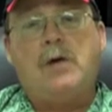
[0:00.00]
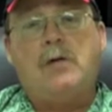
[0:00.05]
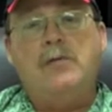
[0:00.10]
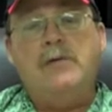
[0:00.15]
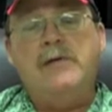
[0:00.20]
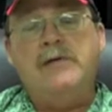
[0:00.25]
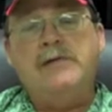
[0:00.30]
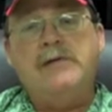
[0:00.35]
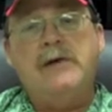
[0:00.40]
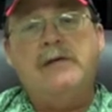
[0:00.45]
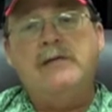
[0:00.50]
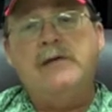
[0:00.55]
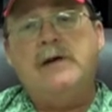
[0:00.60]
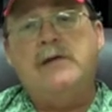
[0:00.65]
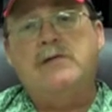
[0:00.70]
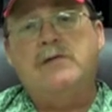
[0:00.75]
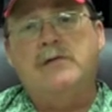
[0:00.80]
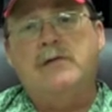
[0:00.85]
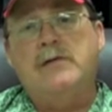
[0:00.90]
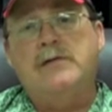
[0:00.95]
We save
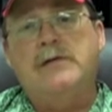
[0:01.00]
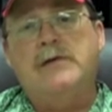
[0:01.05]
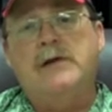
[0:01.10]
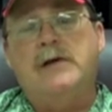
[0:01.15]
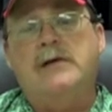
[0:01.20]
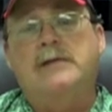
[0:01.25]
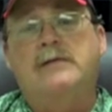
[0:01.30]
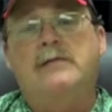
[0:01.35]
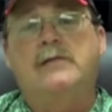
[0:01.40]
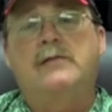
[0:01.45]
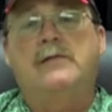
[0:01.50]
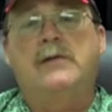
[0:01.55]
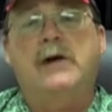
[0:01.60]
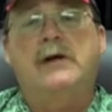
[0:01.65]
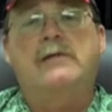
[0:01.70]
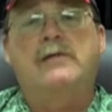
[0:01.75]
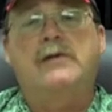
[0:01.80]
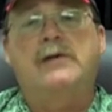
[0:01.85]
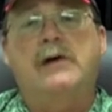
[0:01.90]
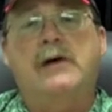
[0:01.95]
that towards the end. We
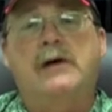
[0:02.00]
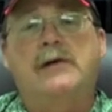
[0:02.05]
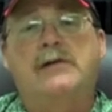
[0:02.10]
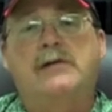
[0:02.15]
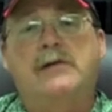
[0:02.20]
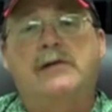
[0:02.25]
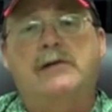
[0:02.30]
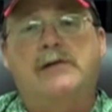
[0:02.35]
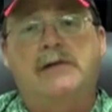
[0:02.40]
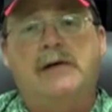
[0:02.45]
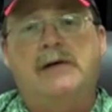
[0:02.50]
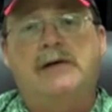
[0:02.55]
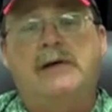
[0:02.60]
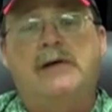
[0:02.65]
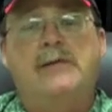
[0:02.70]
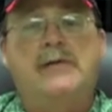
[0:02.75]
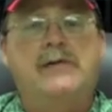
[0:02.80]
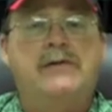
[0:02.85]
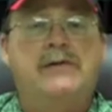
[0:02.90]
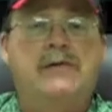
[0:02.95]
advertise on
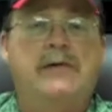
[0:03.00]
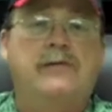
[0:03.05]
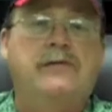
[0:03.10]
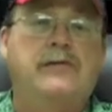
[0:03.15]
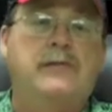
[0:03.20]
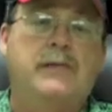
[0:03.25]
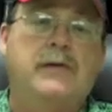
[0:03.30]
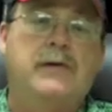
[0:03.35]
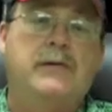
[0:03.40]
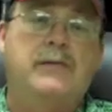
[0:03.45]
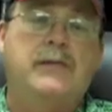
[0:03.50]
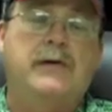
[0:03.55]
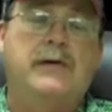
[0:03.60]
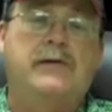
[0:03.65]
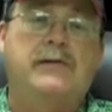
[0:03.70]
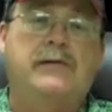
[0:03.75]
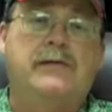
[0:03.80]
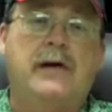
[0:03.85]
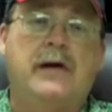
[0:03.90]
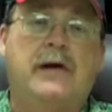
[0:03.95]
Sunday, which seems to be the
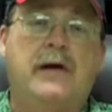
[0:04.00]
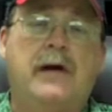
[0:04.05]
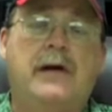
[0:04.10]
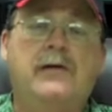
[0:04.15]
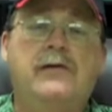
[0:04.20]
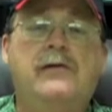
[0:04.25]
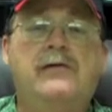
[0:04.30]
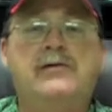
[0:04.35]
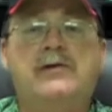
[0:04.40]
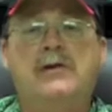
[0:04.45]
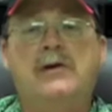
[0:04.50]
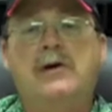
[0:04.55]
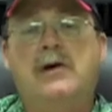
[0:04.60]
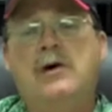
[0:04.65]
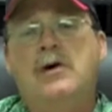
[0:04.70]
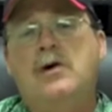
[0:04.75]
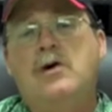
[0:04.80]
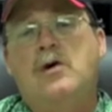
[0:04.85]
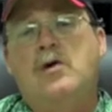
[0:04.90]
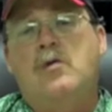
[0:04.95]
biggest day, and usually
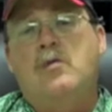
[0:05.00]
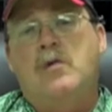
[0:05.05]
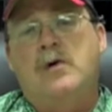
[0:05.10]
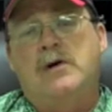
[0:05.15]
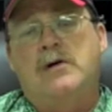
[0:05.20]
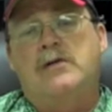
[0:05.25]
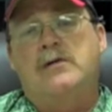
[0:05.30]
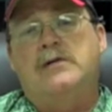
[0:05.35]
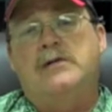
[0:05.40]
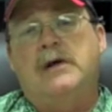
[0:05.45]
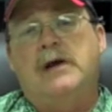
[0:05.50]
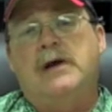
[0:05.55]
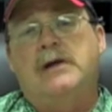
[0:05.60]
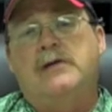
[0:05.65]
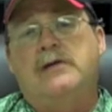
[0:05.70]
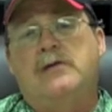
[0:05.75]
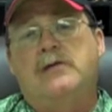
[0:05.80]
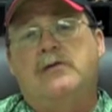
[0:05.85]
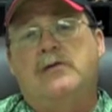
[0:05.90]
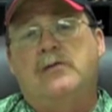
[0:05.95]
one other
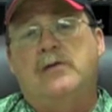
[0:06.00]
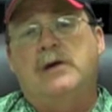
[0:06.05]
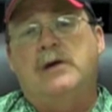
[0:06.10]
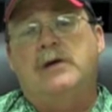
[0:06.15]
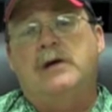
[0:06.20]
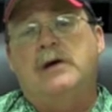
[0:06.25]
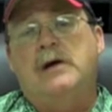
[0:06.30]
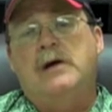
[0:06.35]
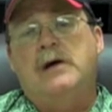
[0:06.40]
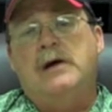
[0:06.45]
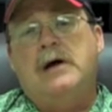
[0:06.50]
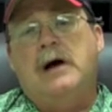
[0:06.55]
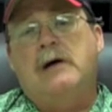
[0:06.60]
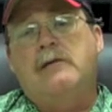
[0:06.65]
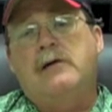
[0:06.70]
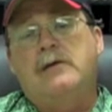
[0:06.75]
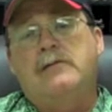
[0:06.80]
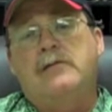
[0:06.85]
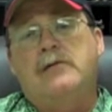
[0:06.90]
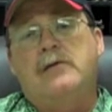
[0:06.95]
day during the week.
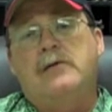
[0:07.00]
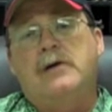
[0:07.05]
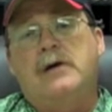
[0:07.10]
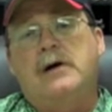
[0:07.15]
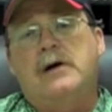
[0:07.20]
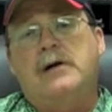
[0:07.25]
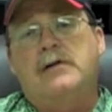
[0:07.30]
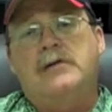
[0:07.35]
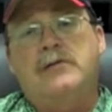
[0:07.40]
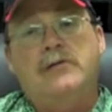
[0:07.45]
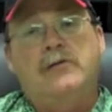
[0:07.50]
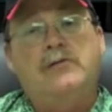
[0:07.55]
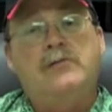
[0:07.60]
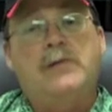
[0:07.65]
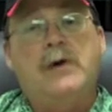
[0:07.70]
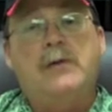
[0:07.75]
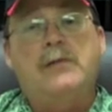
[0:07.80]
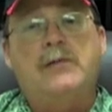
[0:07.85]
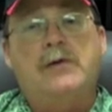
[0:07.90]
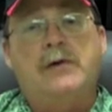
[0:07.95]
However, the
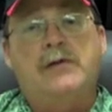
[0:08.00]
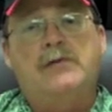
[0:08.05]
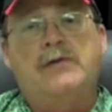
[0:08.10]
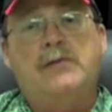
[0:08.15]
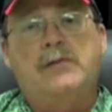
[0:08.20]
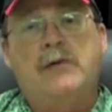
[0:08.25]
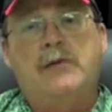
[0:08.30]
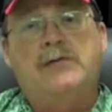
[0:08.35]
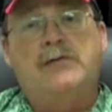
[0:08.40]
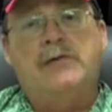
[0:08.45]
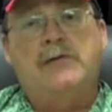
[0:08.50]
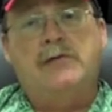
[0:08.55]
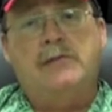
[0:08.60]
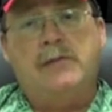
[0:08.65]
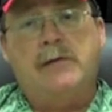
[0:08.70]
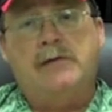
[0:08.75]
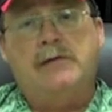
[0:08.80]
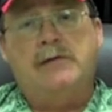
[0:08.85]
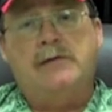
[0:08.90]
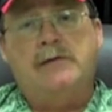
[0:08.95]
newspaper is the most
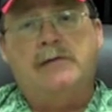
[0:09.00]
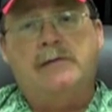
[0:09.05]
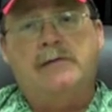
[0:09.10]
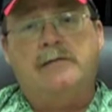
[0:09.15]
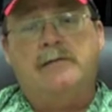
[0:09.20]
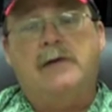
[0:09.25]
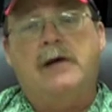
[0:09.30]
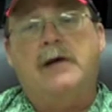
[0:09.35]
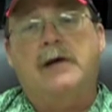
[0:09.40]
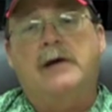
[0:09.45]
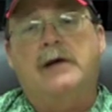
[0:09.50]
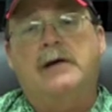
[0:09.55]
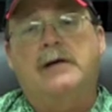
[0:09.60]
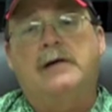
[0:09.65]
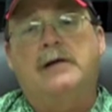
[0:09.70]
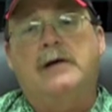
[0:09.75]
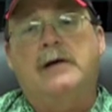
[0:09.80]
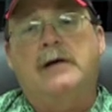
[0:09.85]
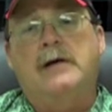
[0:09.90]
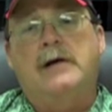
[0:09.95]
expensive,
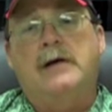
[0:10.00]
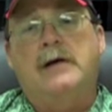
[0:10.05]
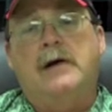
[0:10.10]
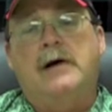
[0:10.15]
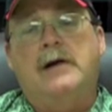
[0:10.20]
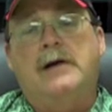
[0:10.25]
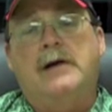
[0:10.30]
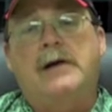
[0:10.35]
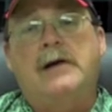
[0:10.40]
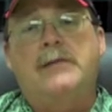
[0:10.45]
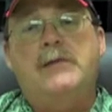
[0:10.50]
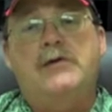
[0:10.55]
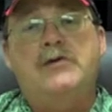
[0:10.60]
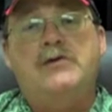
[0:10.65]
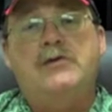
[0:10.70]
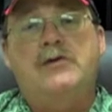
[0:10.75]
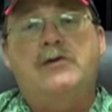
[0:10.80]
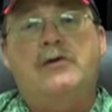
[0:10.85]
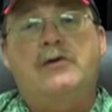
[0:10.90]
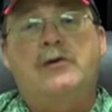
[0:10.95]
and like I
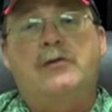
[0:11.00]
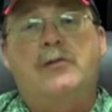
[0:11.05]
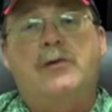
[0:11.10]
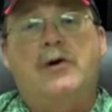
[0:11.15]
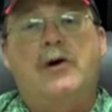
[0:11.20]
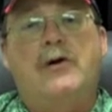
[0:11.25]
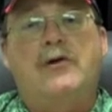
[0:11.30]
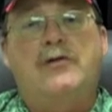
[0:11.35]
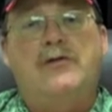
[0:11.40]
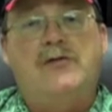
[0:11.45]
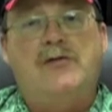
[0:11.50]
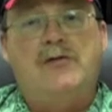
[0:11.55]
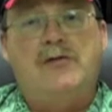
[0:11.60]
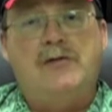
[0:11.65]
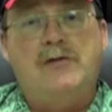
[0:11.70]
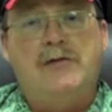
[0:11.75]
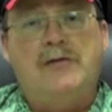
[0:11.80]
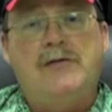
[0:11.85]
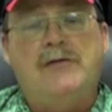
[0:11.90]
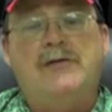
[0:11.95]
mentioned earlier, we are your
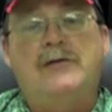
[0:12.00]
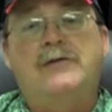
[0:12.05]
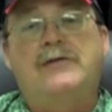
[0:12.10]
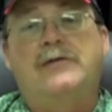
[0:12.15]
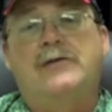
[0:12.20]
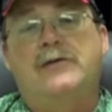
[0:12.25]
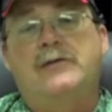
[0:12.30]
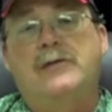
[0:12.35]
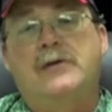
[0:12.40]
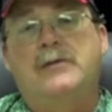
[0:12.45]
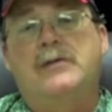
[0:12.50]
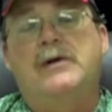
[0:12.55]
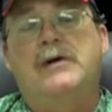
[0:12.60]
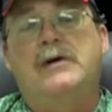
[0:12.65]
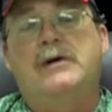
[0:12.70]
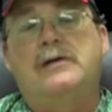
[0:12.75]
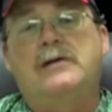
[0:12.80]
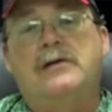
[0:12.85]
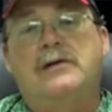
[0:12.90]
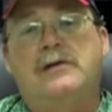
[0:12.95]
stewards, so we
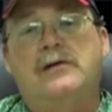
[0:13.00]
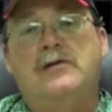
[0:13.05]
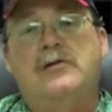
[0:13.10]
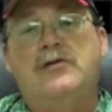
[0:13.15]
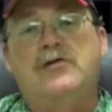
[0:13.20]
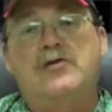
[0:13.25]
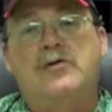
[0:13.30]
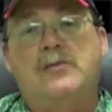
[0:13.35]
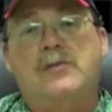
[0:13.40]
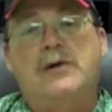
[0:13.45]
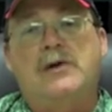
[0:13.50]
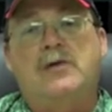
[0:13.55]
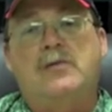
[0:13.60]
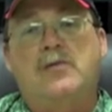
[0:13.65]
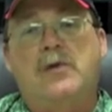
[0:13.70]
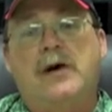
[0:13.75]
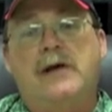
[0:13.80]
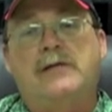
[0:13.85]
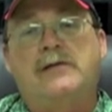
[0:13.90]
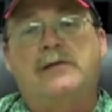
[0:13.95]
want to use your money
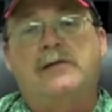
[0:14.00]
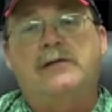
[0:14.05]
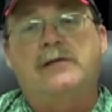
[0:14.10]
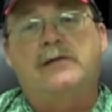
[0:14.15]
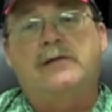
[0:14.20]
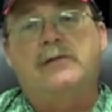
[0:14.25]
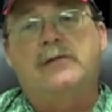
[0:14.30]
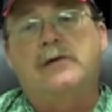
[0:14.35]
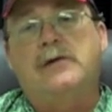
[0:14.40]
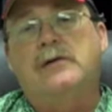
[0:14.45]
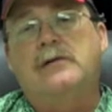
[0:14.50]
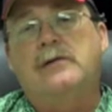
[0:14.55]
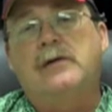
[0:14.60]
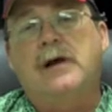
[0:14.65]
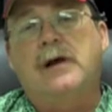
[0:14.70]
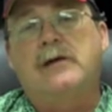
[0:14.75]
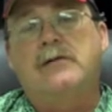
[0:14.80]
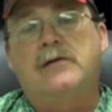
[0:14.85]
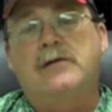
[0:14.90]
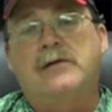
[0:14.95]
wisely, so we
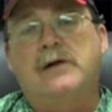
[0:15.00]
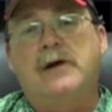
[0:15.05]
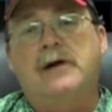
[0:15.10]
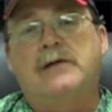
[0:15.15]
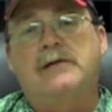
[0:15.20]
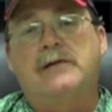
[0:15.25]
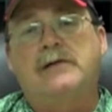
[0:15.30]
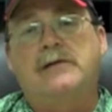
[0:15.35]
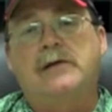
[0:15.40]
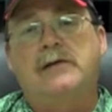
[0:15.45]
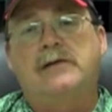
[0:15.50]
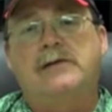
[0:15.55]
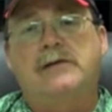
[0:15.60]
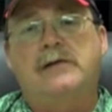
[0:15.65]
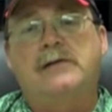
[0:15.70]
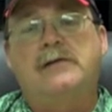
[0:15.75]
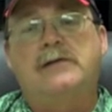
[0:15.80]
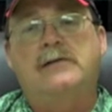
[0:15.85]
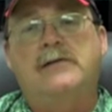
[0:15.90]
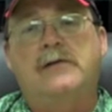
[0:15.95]
don't advertise as
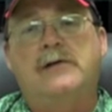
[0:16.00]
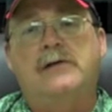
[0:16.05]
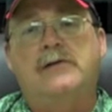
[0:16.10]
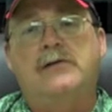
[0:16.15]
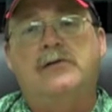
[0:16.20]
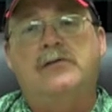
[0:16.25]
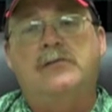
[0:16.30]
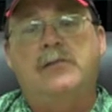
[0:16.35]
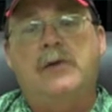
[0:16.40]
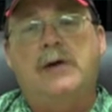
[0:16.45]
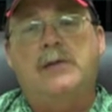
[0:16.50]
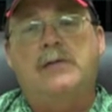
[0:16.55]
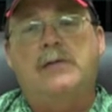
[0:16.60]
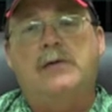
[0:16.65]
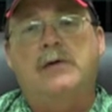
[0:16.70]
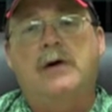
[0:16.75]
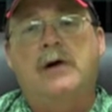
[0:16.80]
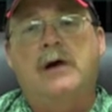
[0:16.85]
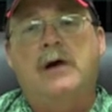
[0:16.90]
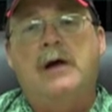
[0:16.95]
extensively in the
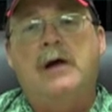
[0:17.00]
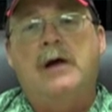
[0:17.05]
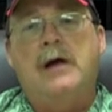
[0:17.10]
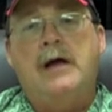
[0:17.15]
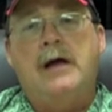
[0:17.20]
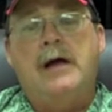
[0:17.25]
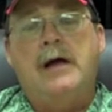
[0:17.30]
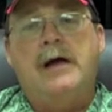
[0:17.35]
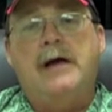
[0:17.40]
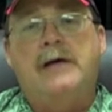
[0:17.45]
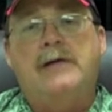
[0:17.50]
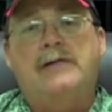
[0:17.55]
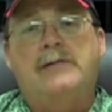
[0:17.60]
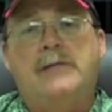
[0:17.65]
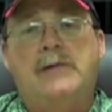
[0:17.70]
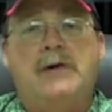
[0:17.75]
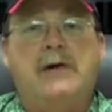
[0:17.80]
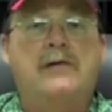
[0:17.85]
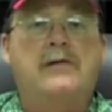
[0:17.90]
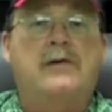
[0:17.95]
newspaper
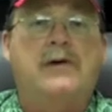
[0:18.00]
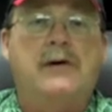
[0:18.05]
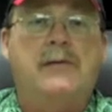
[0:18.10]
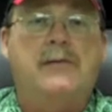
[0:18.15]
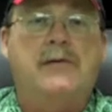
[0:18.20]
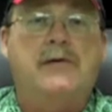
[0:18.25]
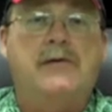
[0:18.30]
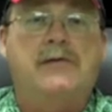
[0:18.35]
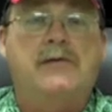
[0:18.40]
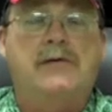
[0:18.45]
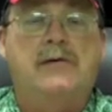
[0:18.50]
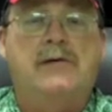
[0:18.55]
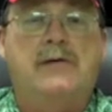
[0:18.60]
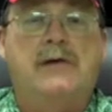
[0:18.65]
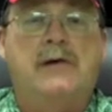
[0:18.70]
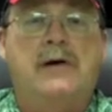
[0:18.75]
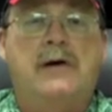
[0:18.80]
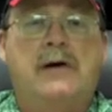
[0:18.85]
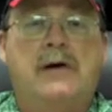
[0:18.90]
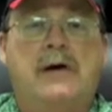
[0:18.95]
as many other companies do.
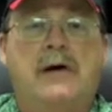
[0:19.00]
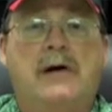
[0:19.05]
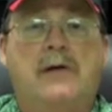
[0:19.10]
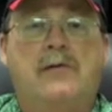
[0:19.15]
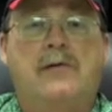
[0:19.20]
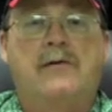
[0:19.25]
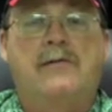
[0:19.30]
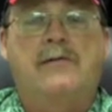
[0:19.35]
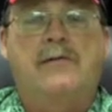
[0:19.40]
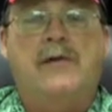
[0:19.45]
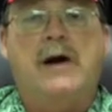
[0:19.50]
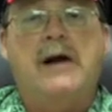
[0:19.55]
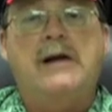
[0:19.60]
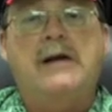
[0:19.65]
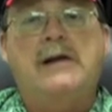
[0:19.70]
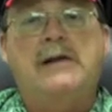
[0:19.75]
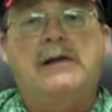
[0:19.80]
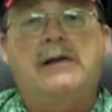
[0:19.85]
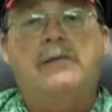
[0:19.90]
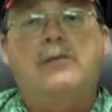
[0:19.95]
We're
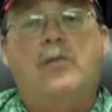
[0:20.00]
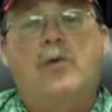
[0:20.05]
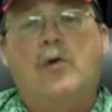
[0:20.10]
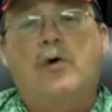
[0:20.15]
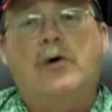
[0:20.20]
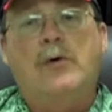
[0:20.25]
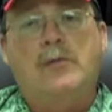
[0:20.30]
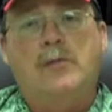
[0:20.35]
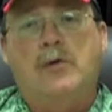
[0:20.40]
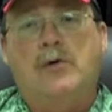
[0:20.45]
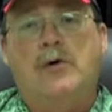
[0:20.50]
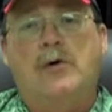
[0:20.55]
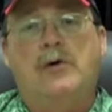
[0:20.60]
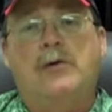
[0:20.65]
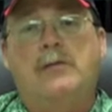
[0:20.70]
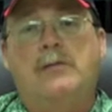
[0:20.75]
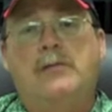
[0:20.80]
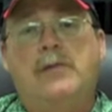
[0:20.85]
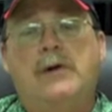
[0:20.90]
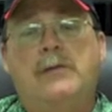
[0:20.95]
finding that more and
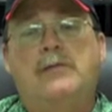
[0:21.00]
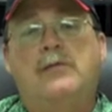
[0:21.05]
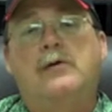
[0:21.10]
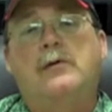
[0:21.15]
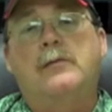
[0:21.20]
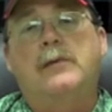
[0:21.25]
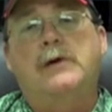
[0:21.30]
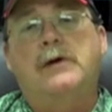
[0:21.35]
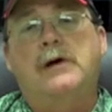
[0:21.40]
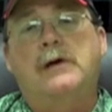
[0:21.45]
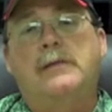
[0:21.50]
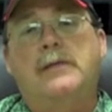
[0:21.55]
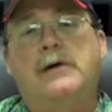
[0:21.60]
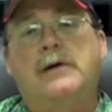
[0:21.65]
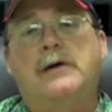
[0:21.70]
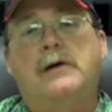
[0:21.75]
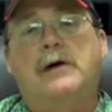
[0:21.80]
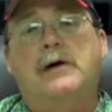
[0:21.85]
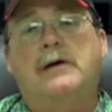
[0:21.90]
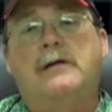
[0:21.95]
more people are
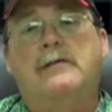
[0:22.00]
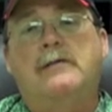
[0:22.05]
becoming